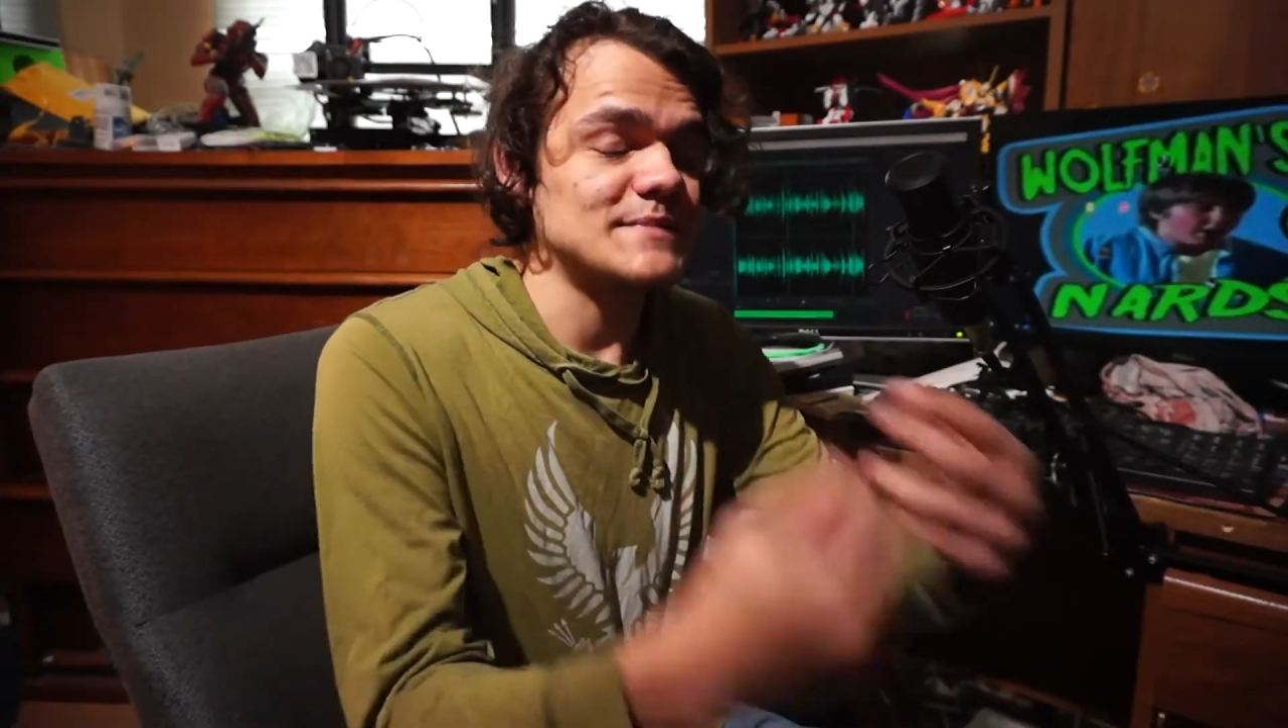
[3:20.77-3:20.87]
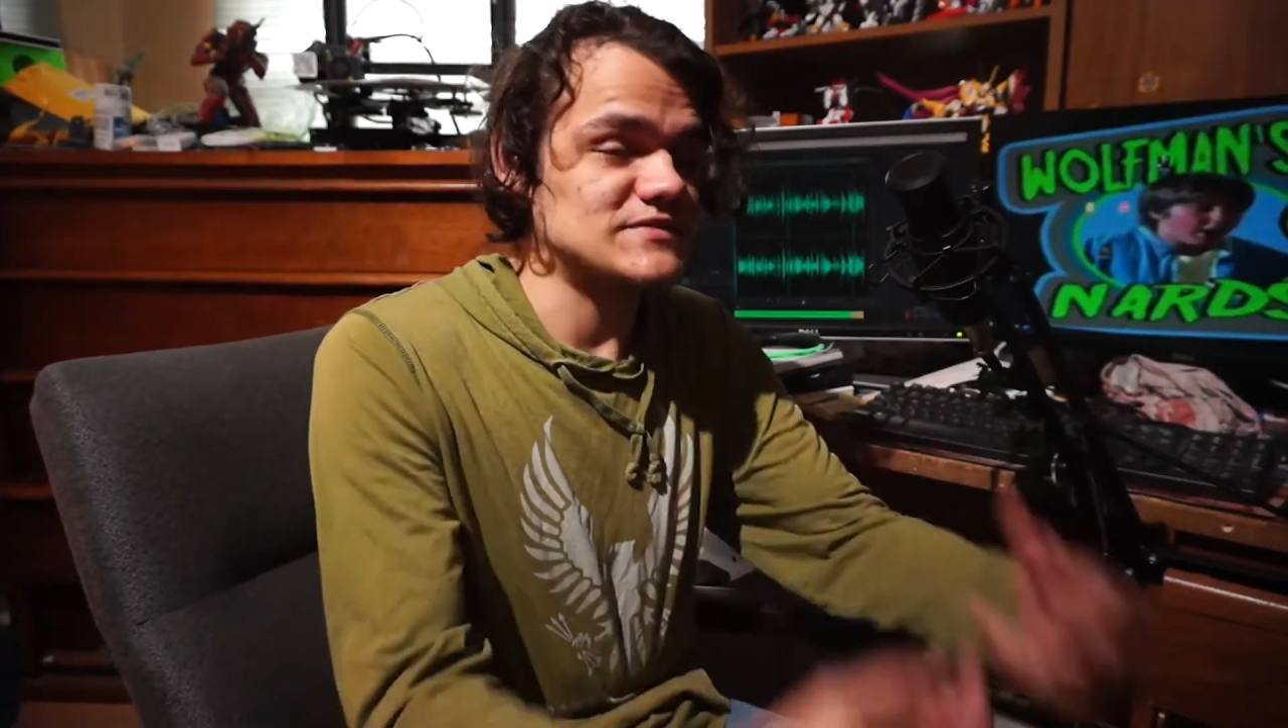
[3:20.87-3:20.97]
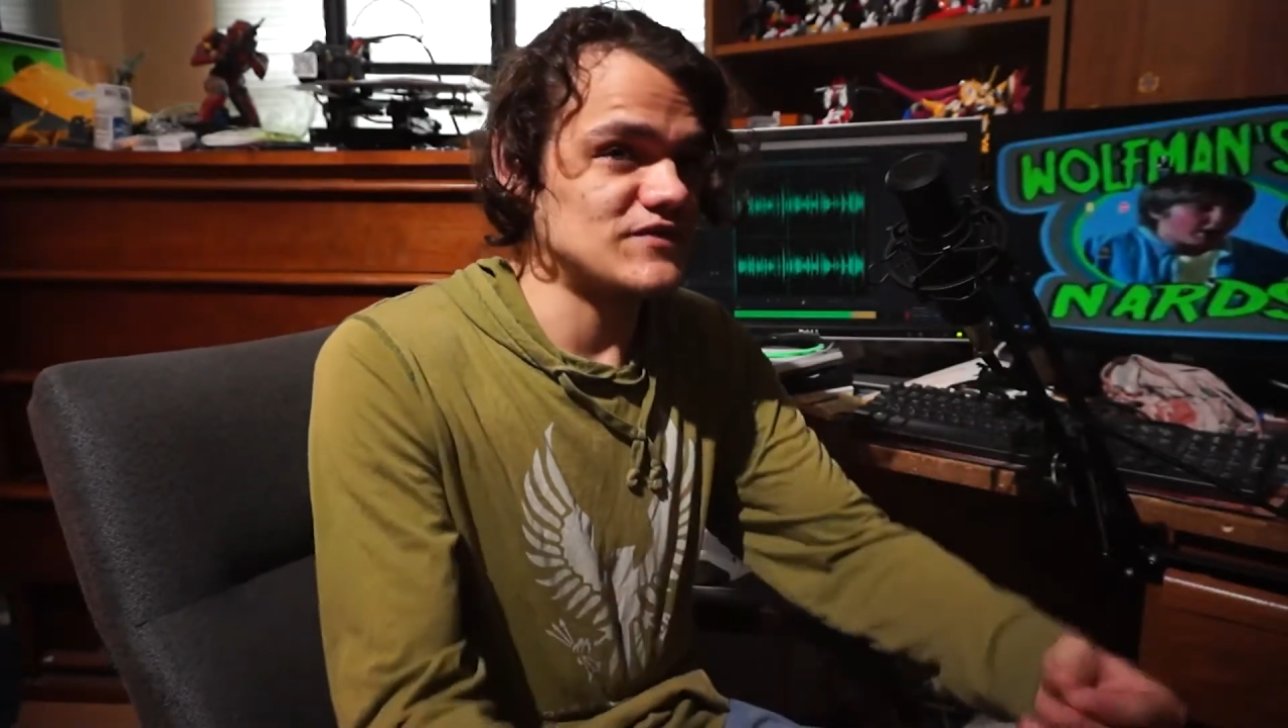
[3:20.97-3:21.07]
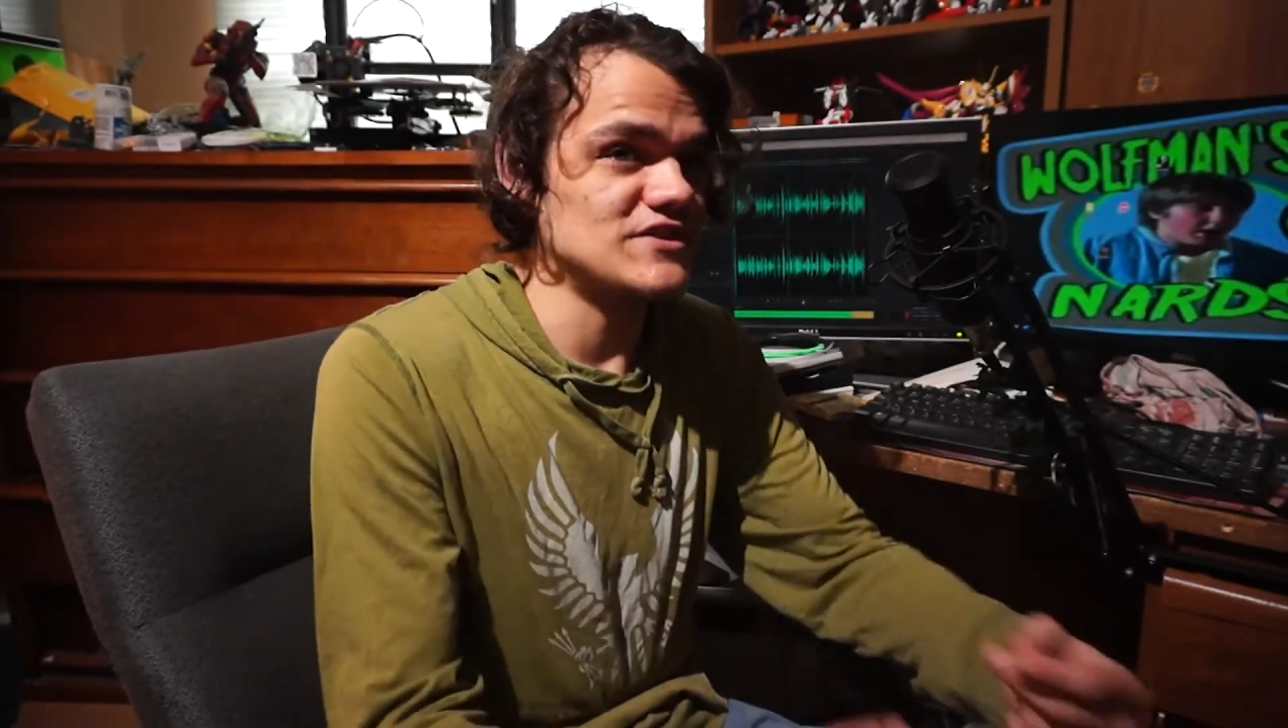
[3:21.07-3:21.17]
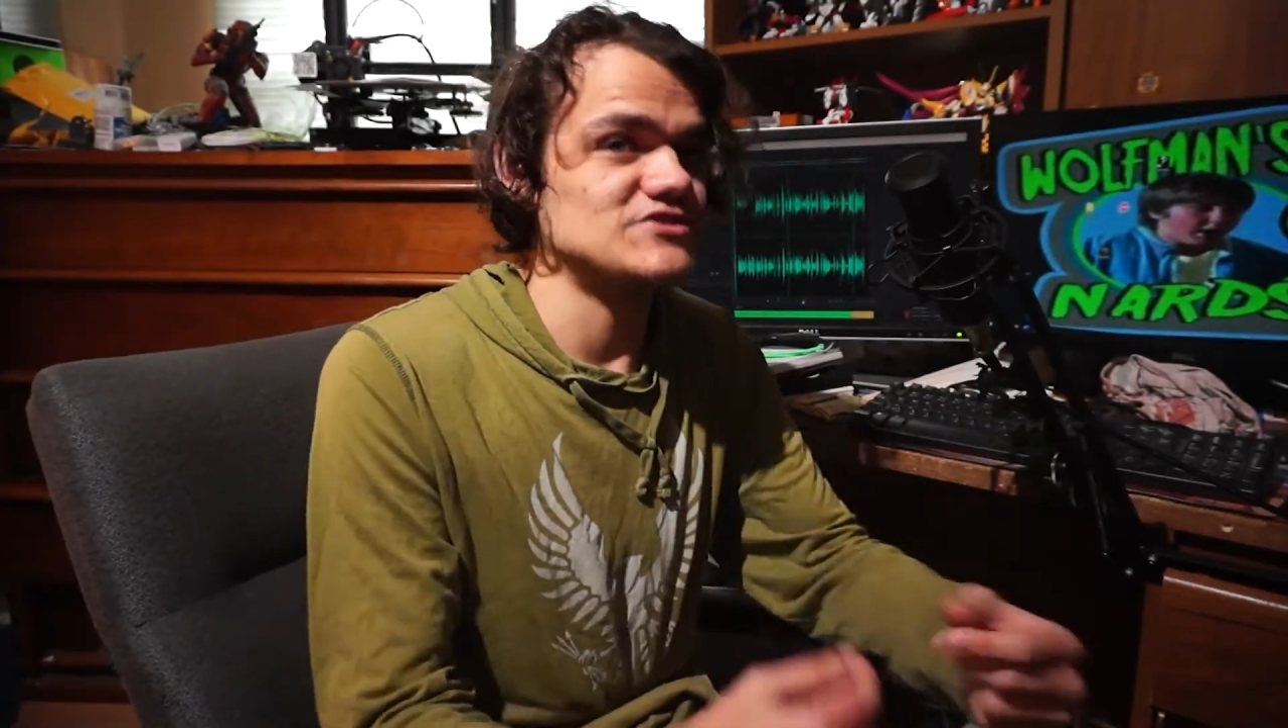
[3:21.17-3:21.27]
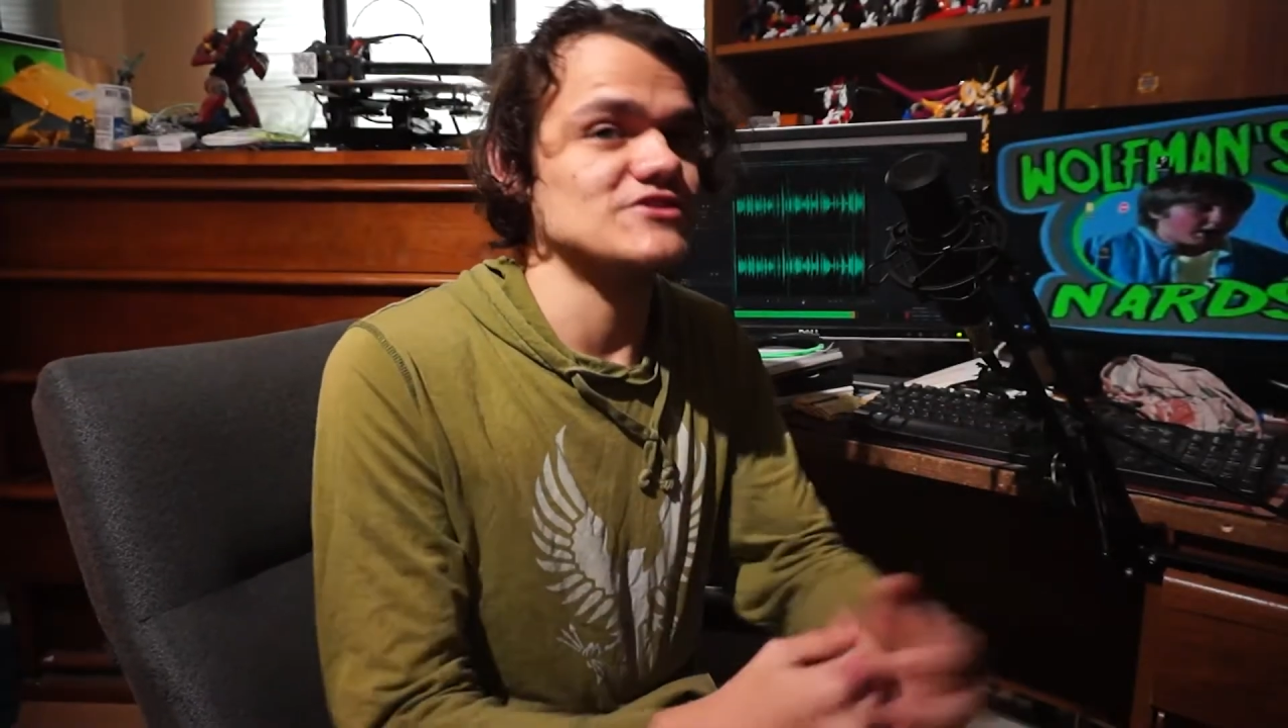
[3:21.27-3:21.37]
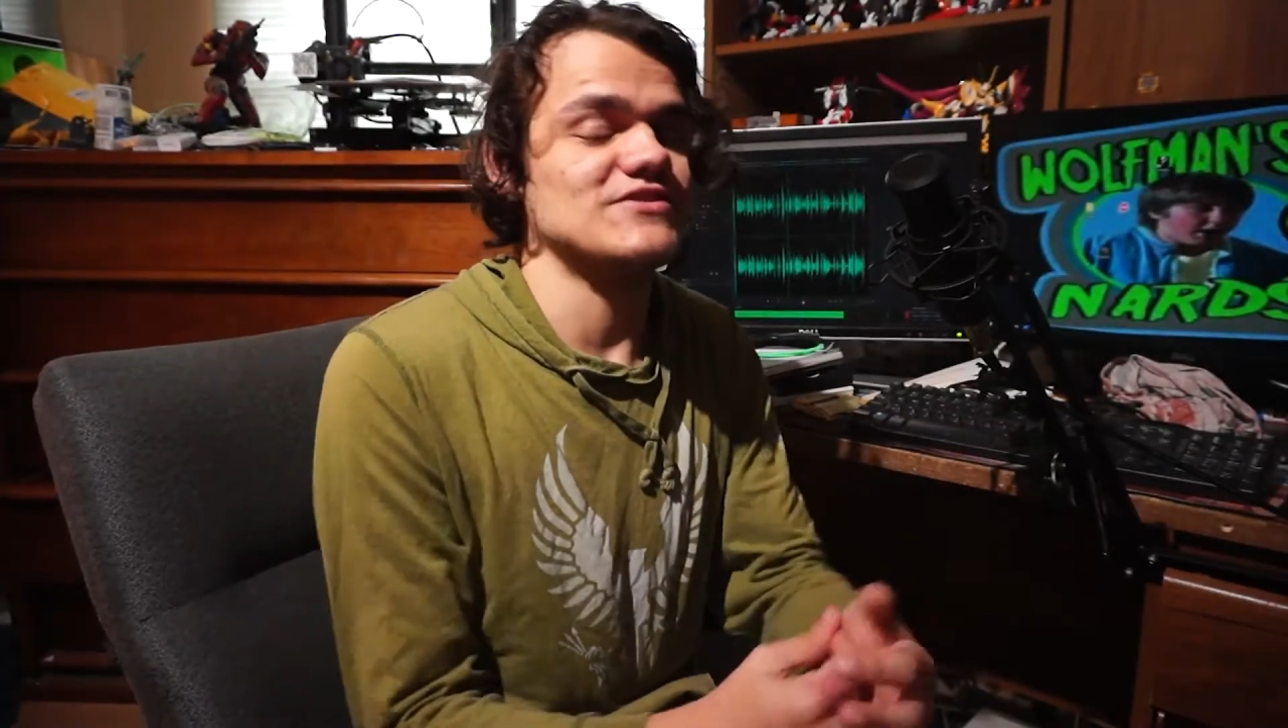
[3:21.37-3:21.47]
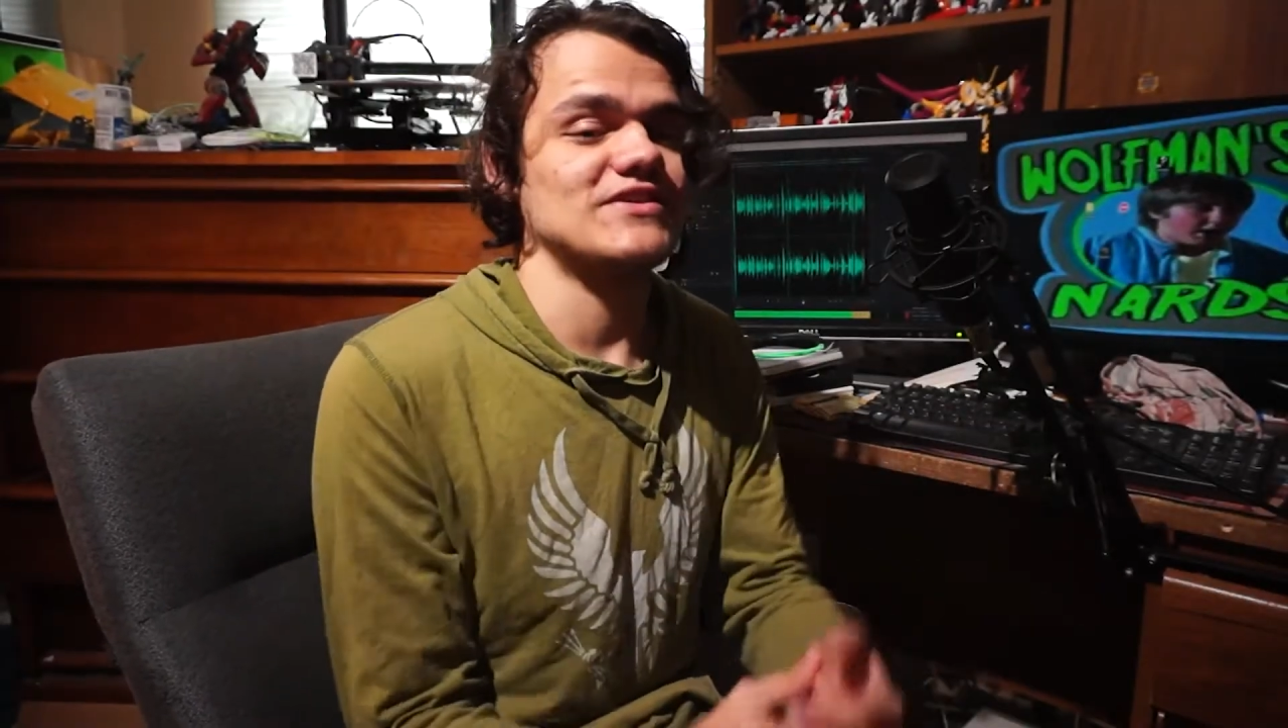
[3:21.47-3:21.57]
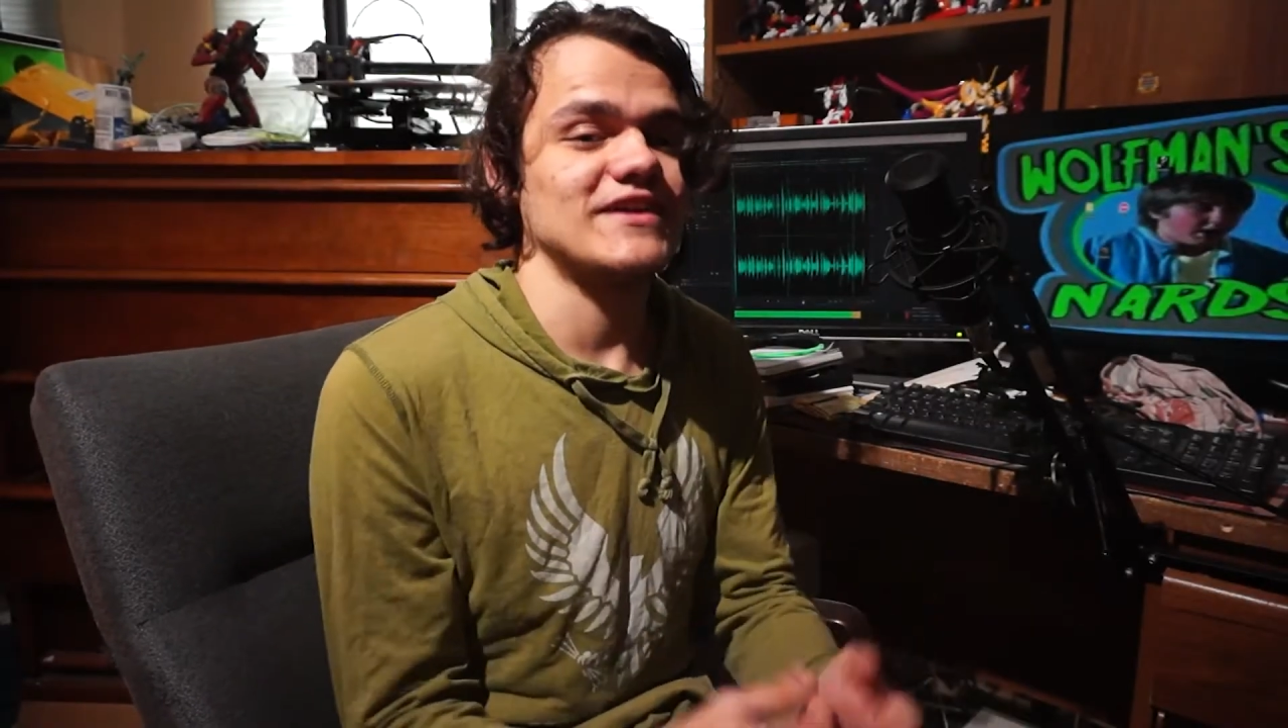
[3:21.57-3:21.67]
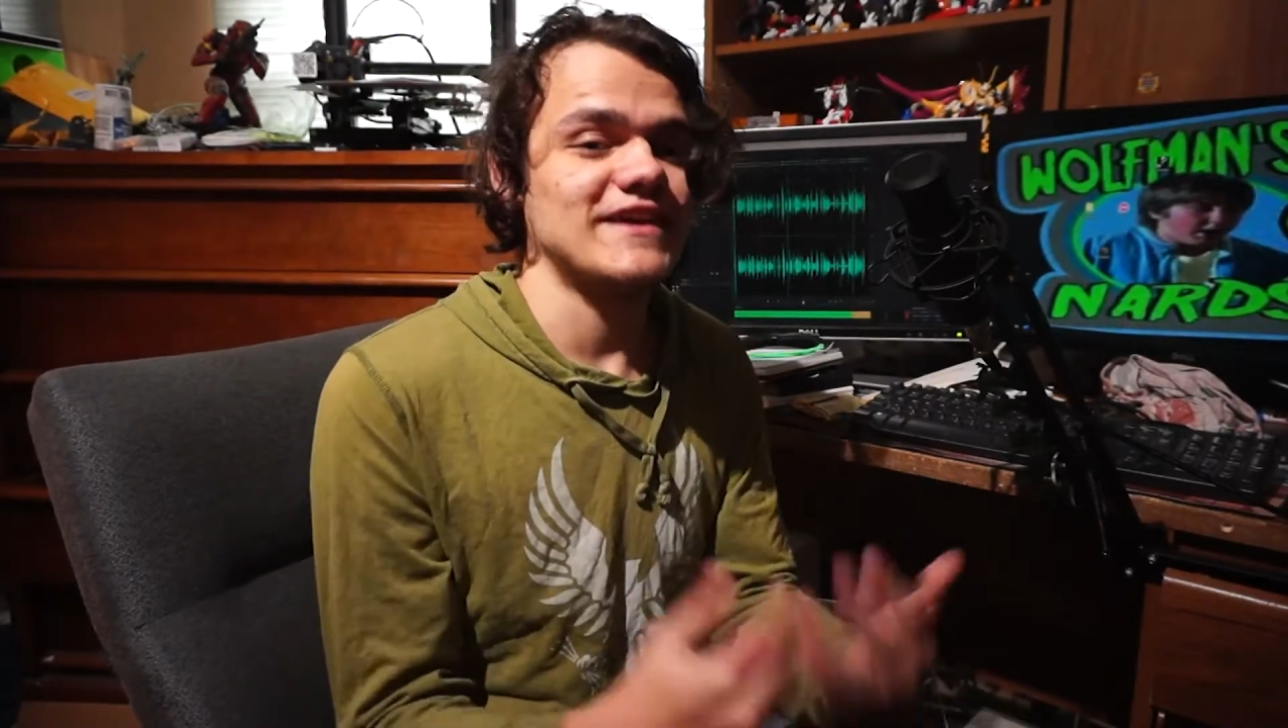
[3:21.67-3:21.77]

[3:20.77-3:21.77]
feature that they